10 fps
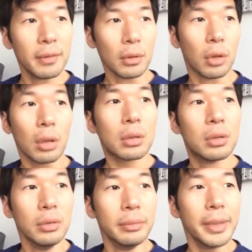even
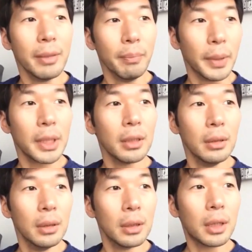talk to me, boy.
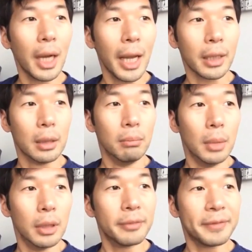You look like a
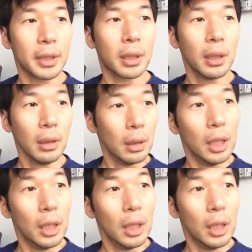motherfucking.